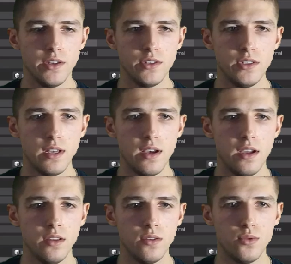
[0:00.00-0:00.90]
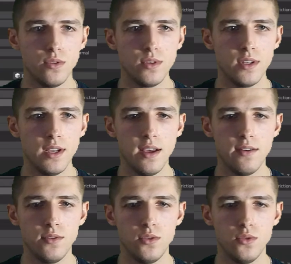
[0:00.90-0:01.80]
side we will
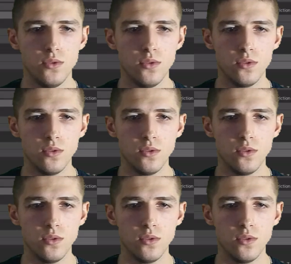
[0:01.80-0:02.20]
have to